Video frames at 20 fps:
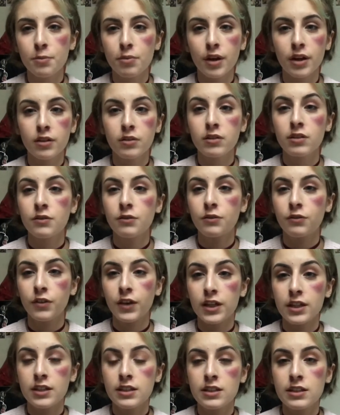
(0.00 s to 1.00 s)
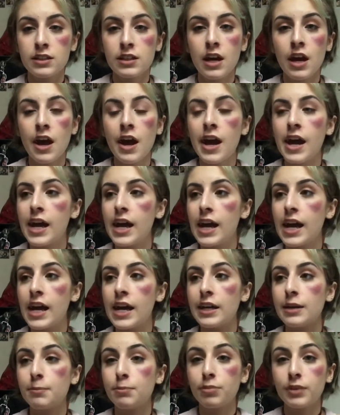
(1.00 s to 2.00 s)
Brown fades
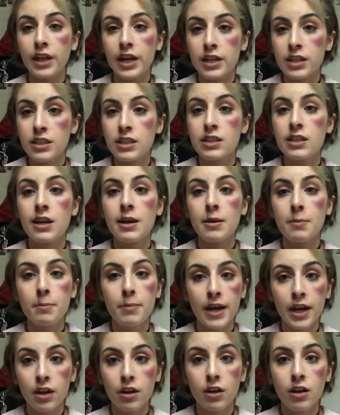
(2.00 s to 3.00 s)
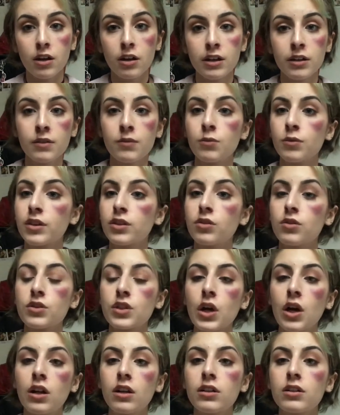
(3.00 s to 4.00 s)
and blends better with those
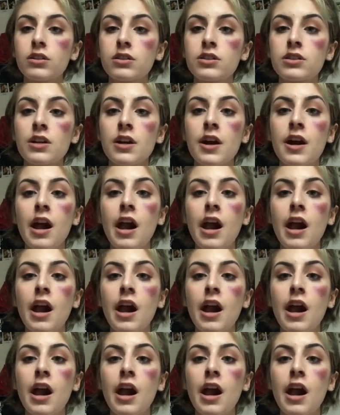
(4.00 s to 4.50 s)
colors.